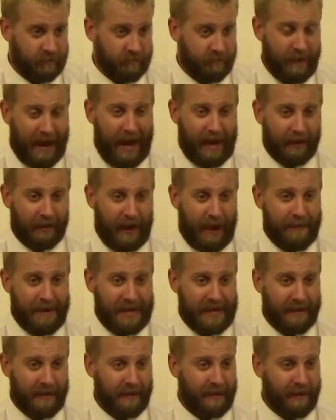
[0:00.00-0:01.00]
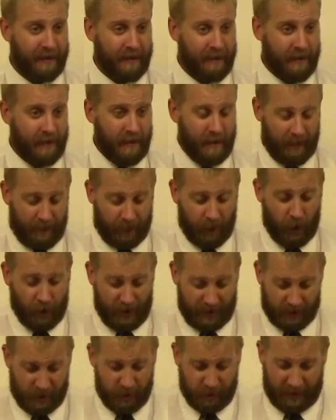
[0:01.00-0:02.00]
battle. I mean,
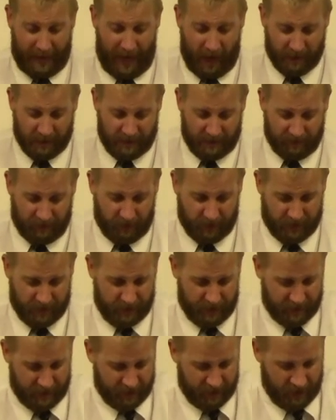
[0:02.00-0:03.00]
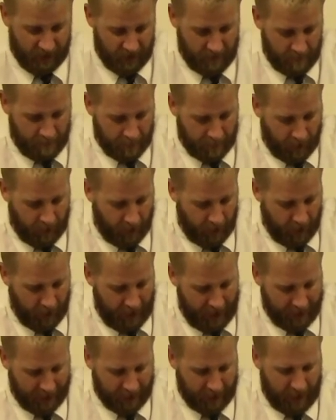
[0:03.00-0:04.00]
32,000 versus,
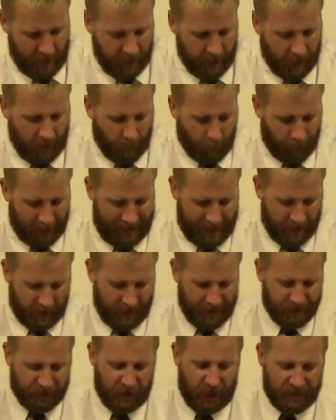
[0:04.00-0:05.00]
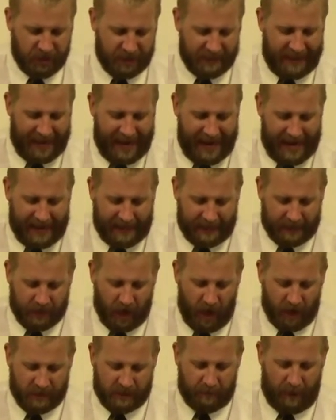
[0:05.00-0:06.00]
and when I, in Judges 8, it
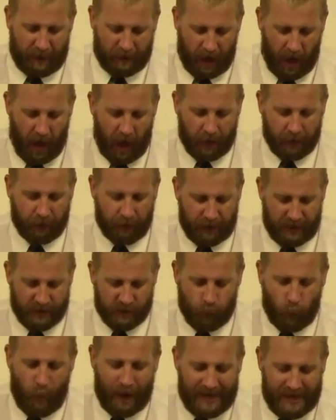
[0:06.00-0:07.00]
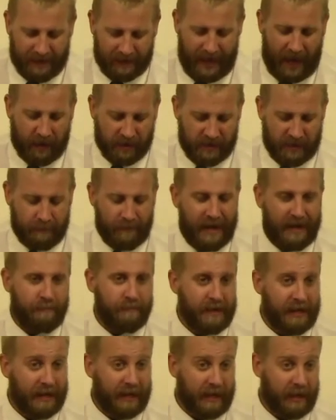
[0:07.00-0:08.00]
talks about 120,000 men
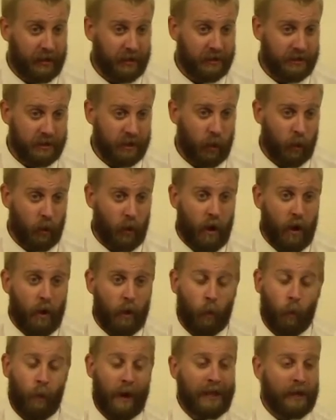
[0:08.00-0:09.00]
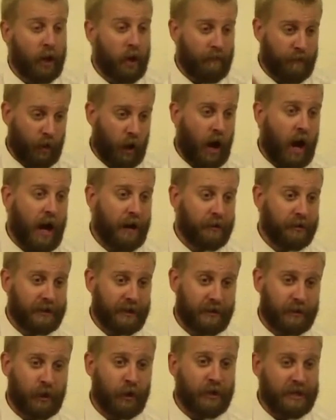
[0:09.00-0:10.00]
being killed. So well over 100,
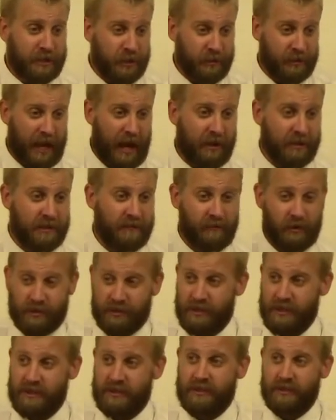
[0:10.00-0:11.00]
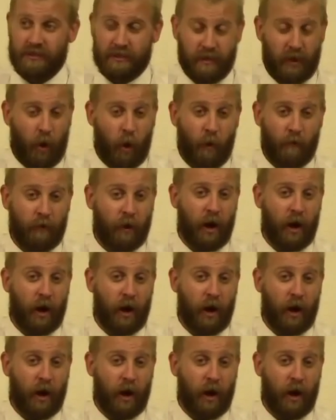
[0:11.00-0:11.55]
32,000 versus over